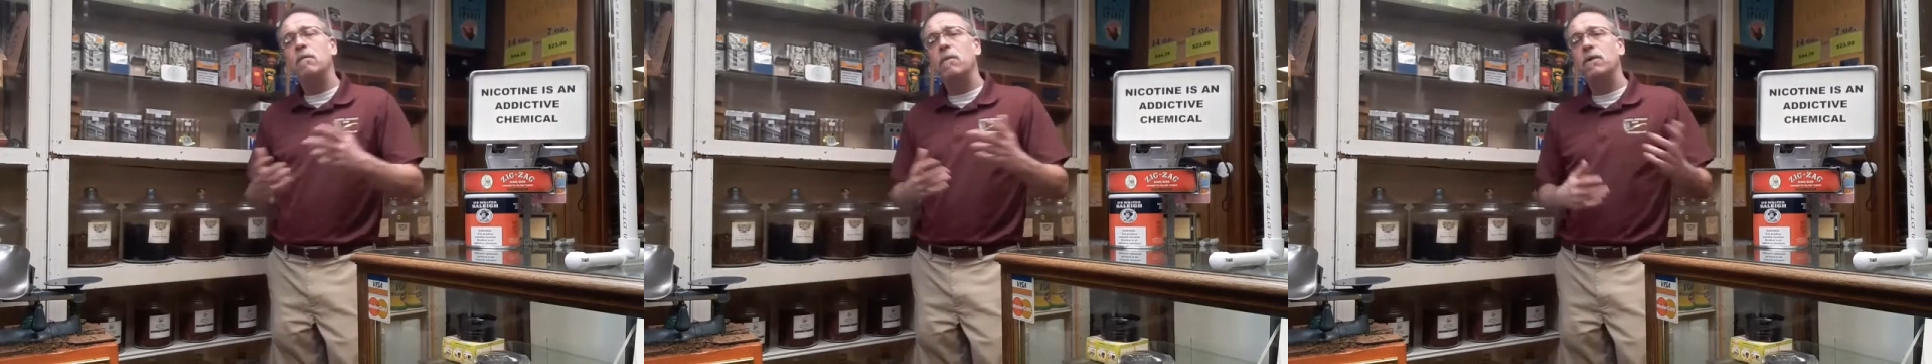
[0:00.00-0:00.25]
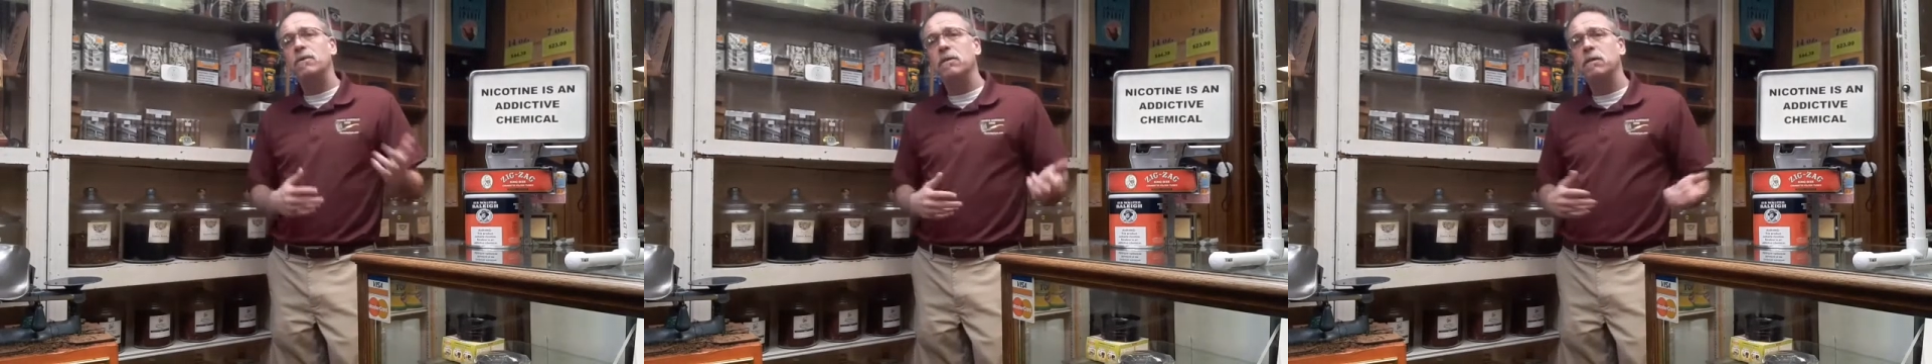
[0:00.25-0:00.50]

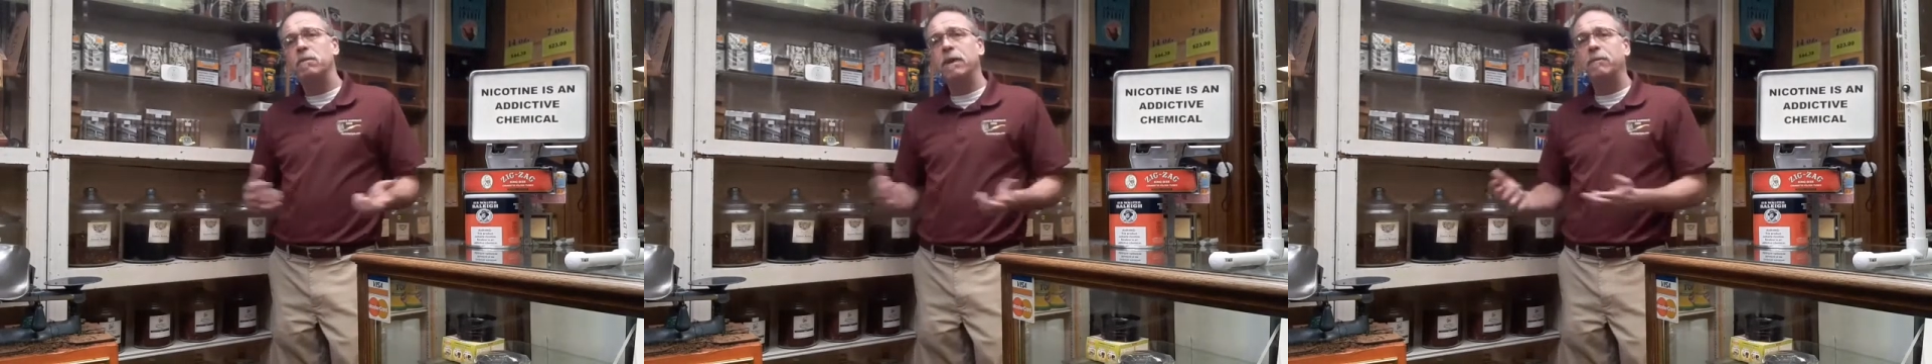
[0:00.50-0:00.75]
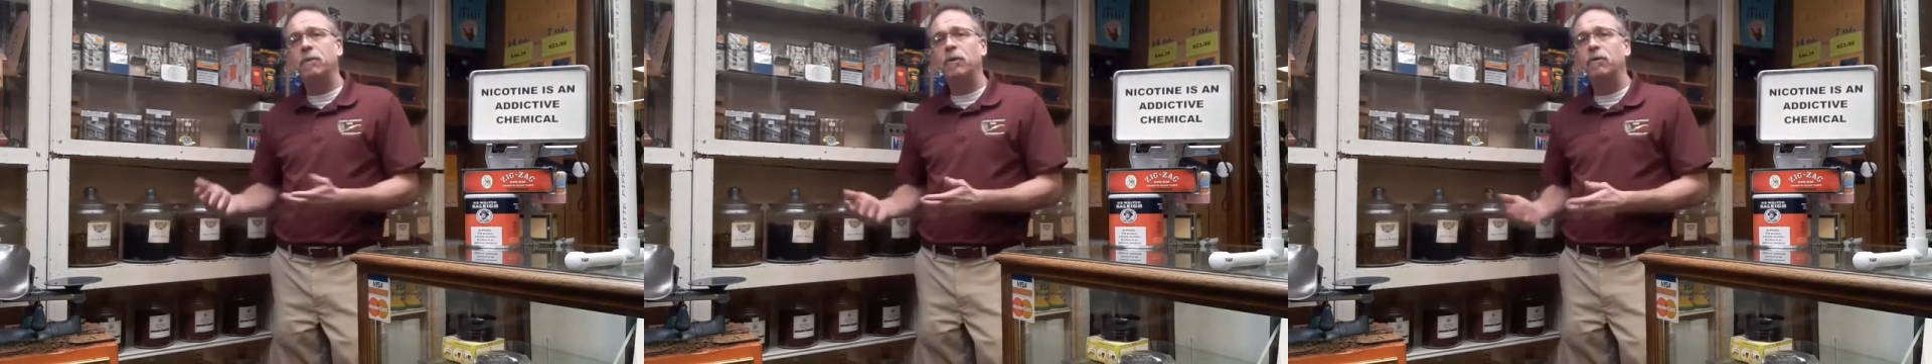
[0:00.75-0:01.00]
most of the
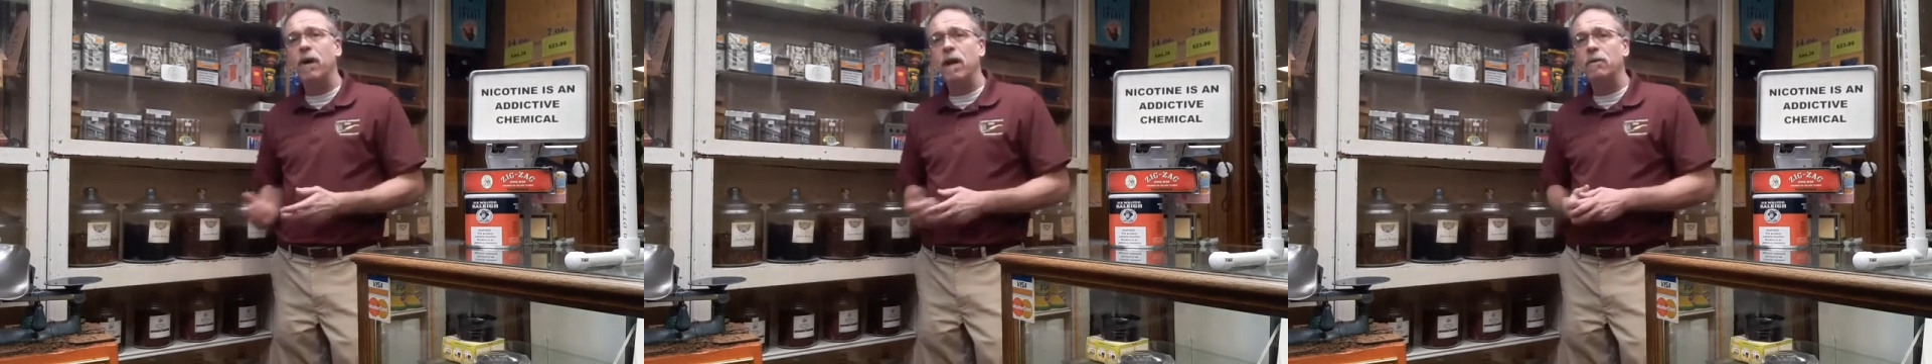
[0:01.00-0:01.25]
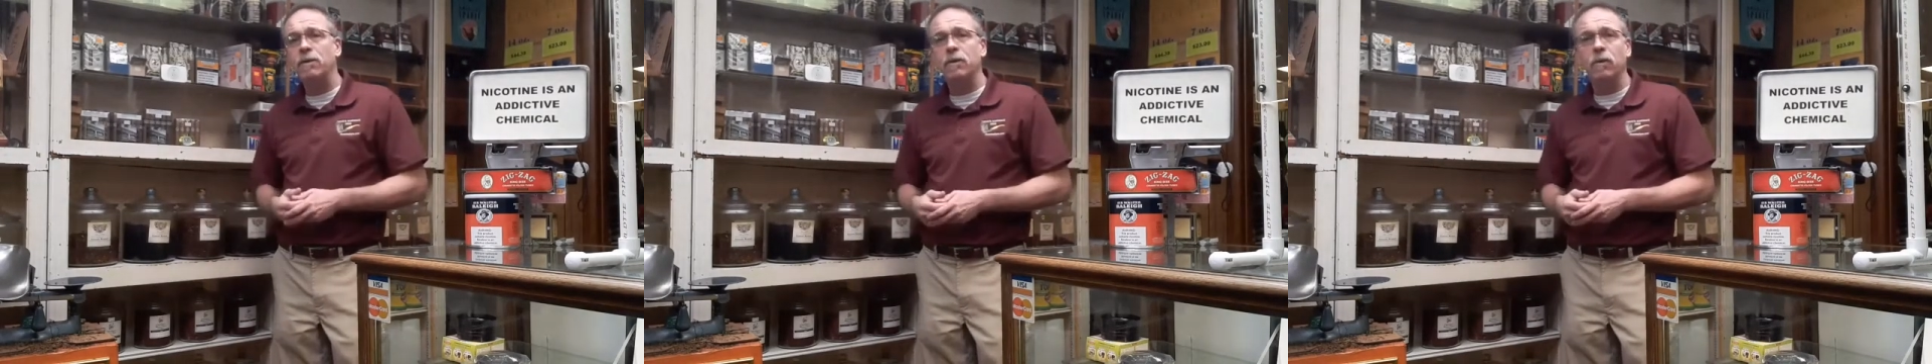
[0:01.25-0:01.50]
people
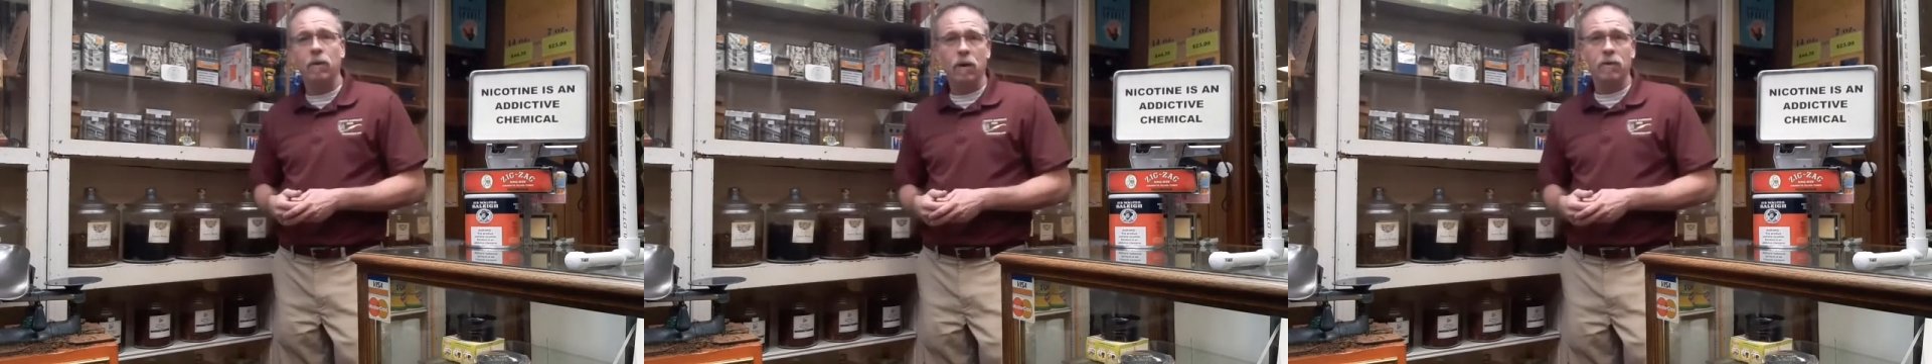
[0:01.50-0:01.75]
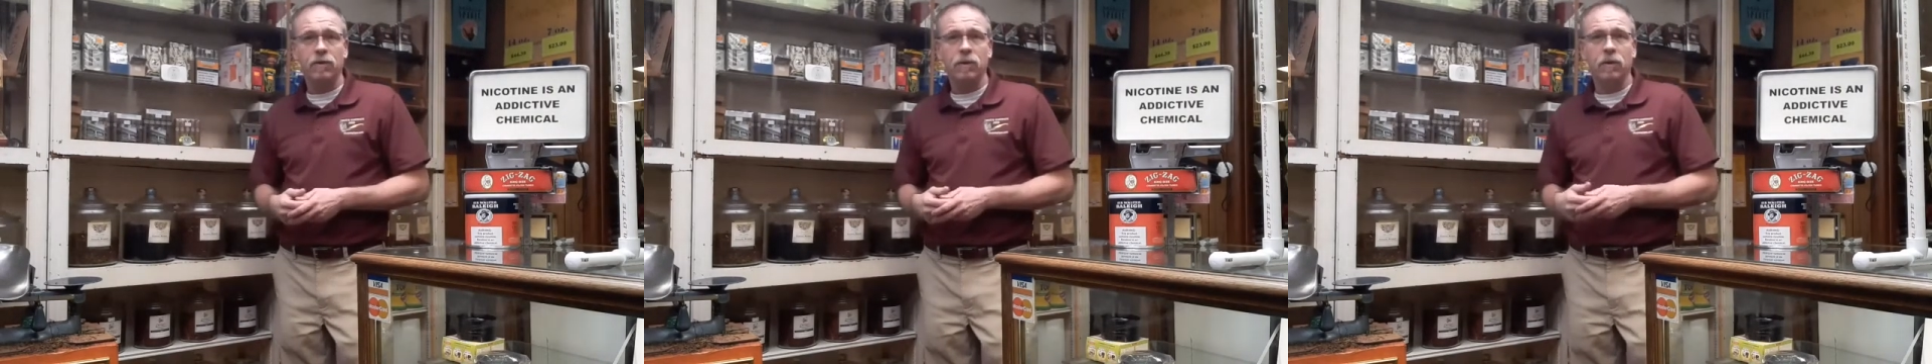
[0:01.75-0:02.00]
around you
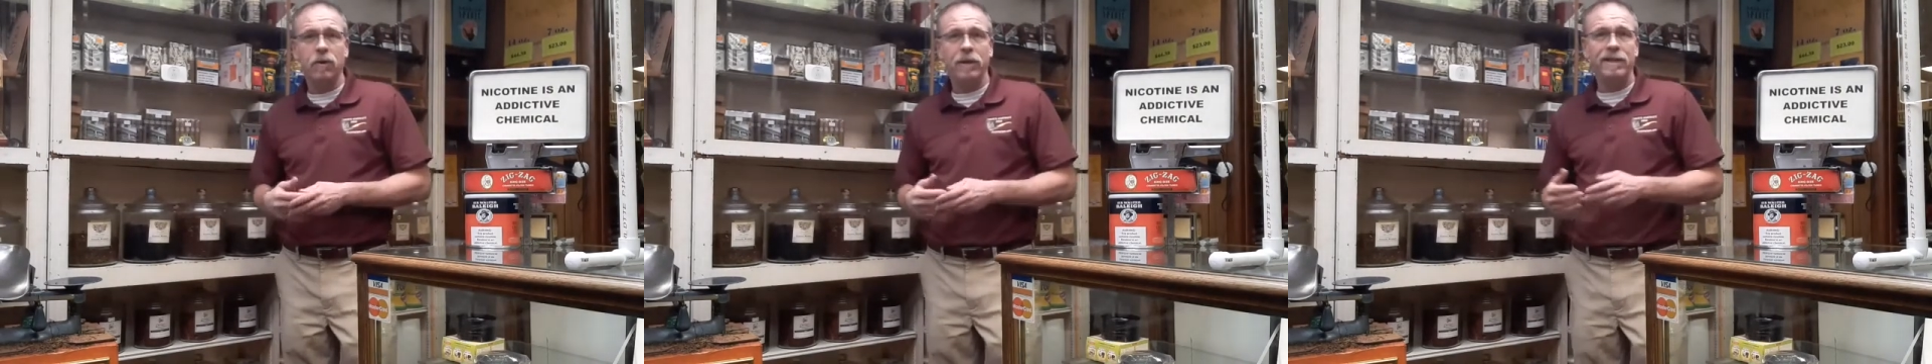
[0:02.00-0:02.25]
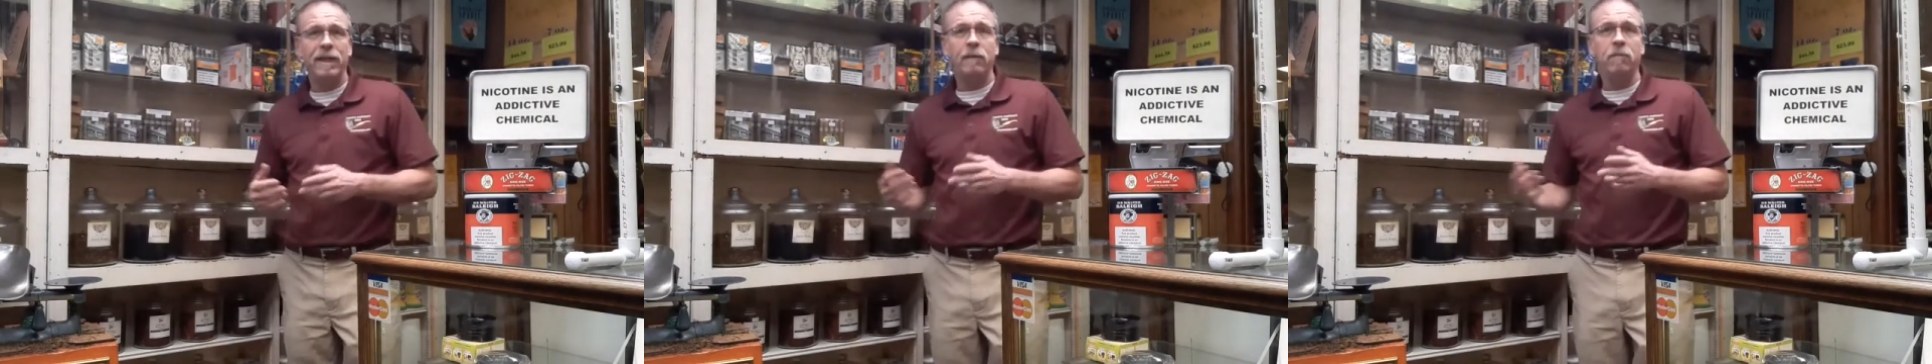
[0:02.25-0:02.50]
are also
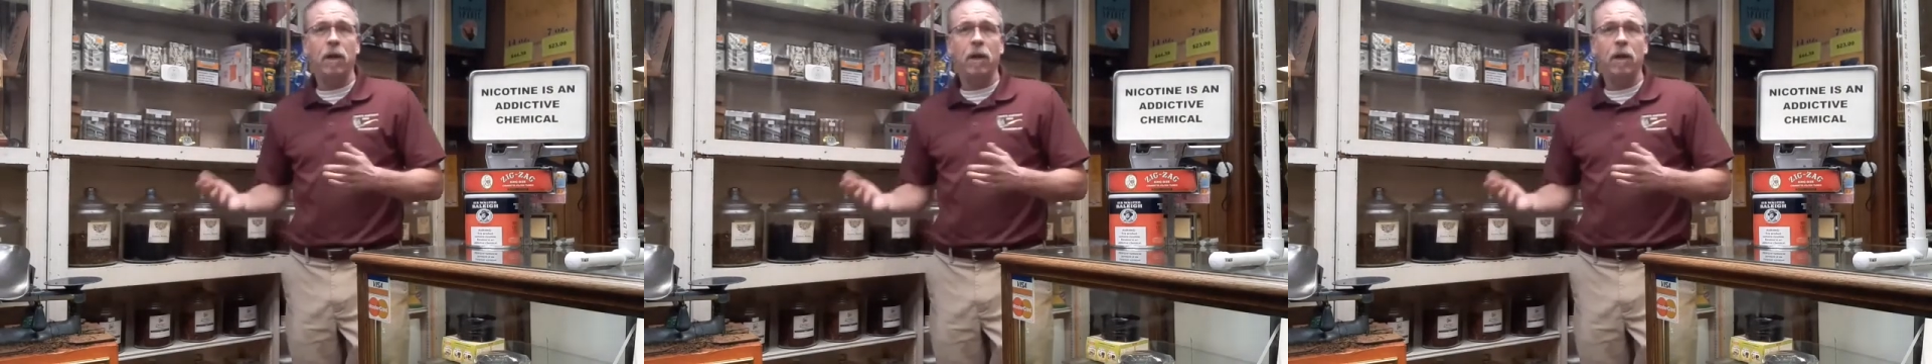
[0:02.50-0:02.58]
going to take